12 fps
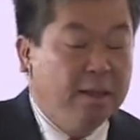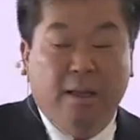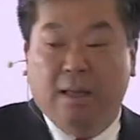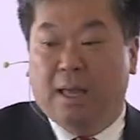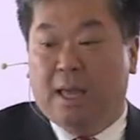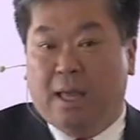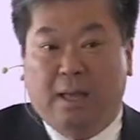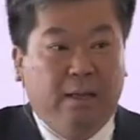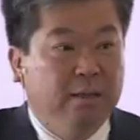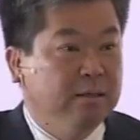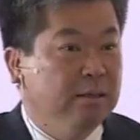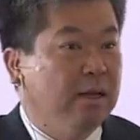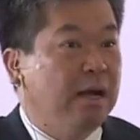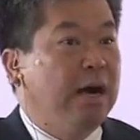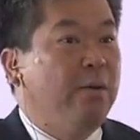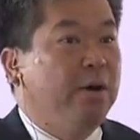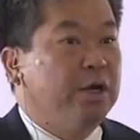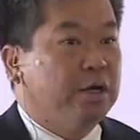hey, I
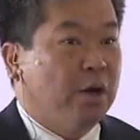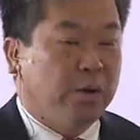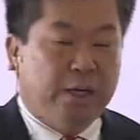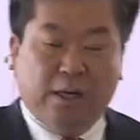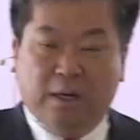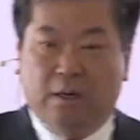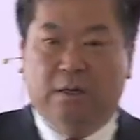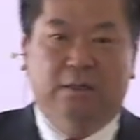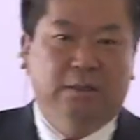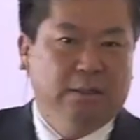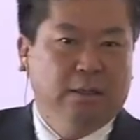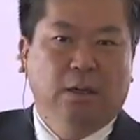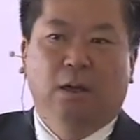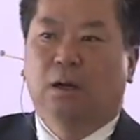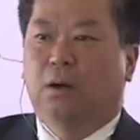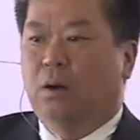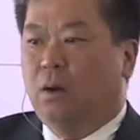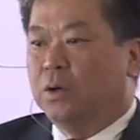want to go here,
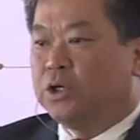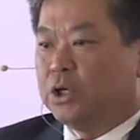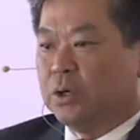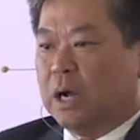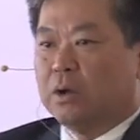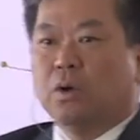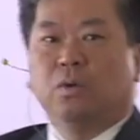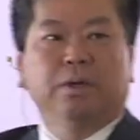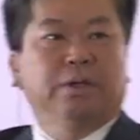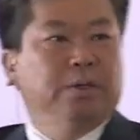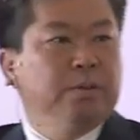oh, sure, I'll go with you.